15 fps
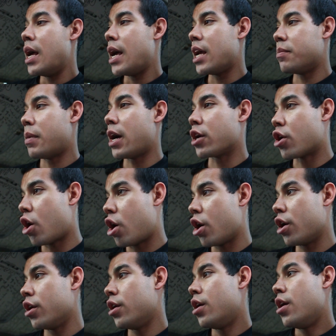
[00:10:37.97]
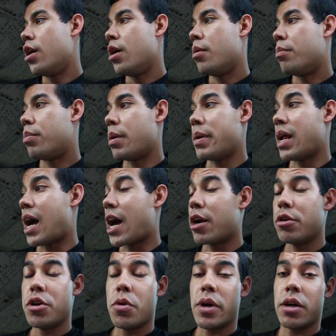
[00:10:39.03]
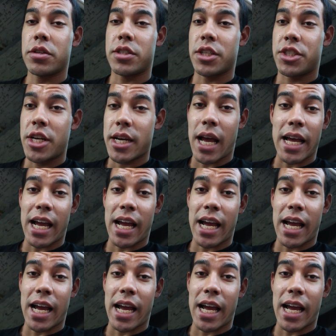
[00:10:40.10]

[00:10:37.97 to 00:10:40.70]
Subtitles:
in my car. But I mean, I don't know what else to check.